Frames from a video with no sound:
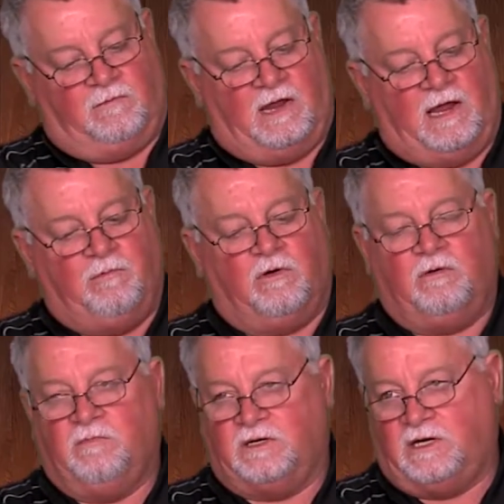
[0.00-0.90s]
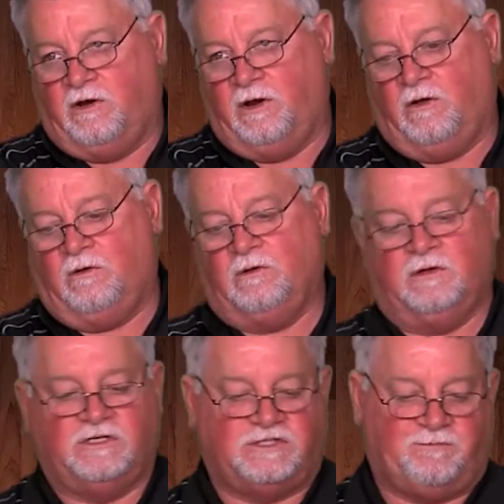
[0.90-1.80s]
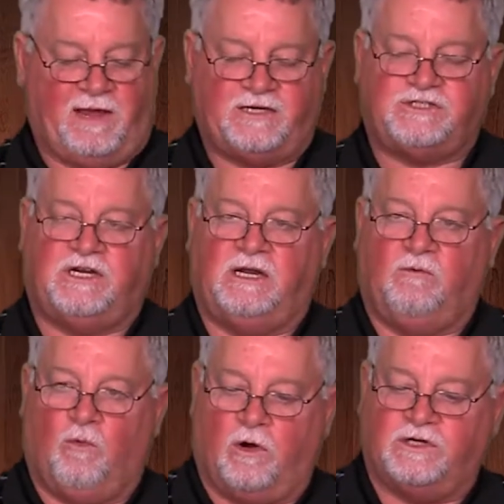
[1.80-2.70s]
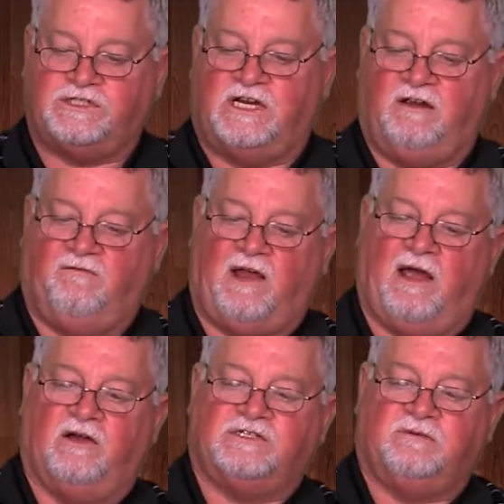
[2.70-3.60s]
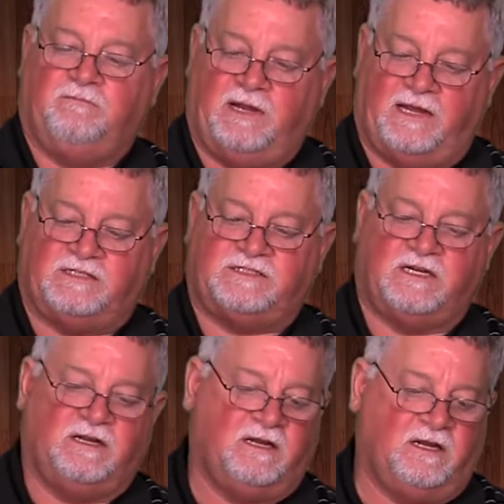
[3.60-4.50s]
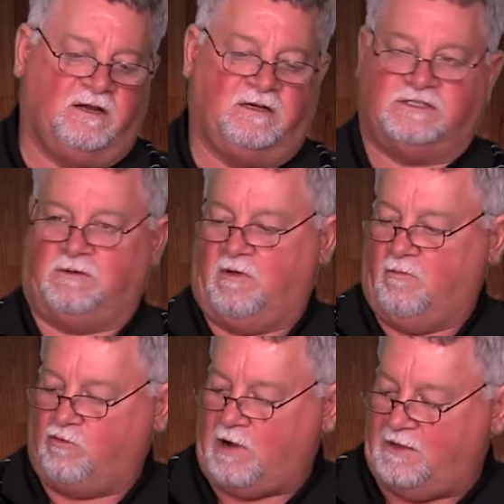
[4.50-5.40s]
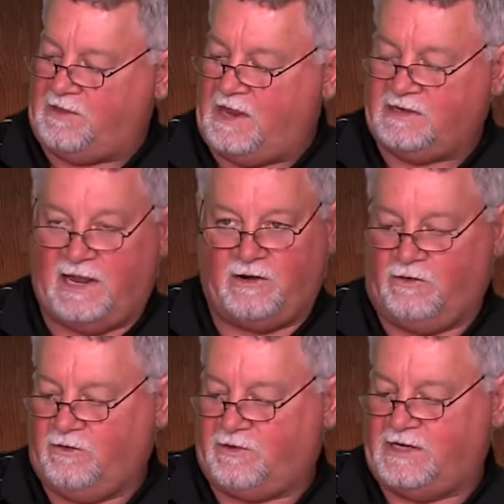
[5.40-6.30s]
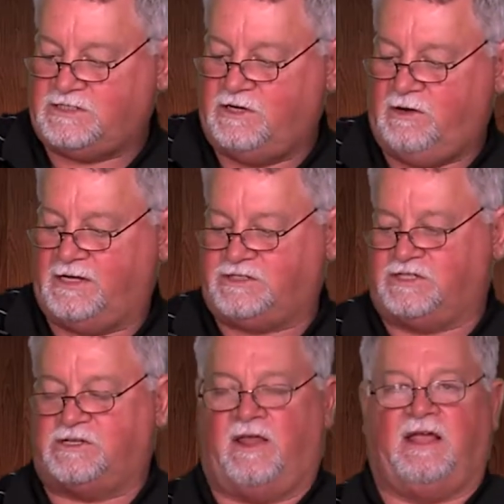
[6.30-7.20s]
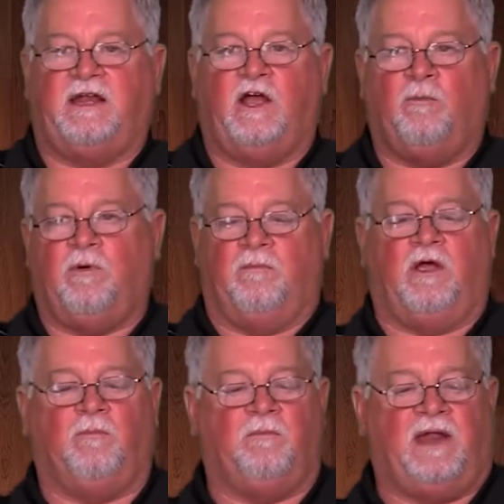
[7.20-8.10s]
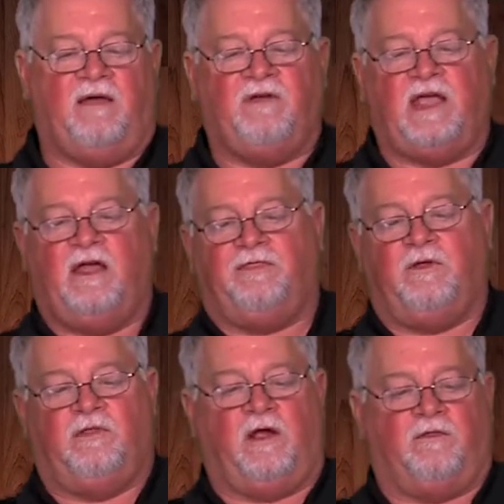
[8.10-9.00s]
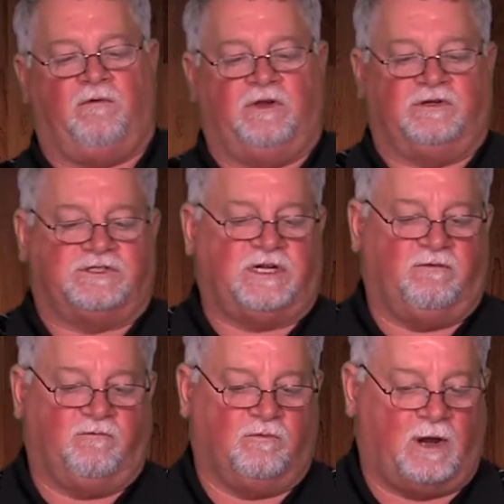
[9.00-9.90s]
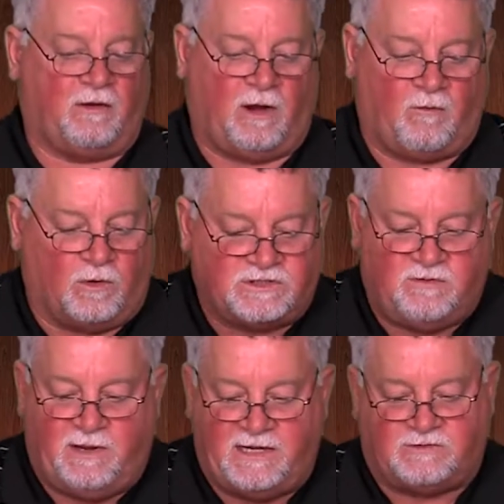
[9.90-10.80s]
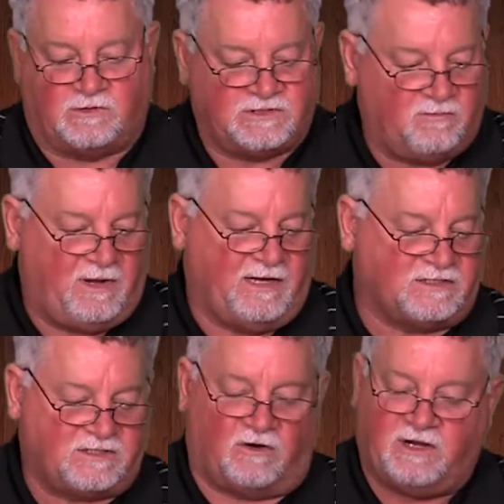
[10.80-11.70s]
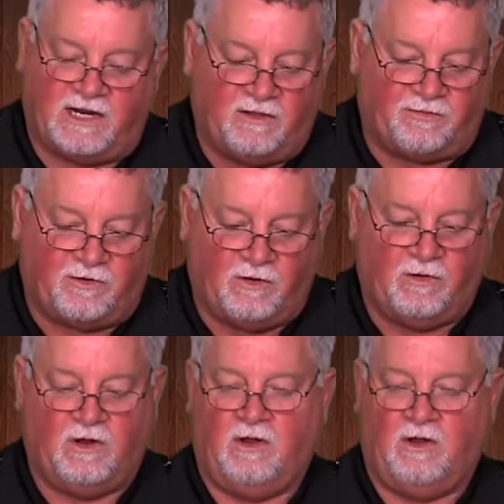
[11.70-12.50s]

Labor, material, spec sheet, worksheet, flyers, and bids. Some of them will write that down on their things to do list just so they can help them navigate through there. Instead of like where's the bids, and start digging through.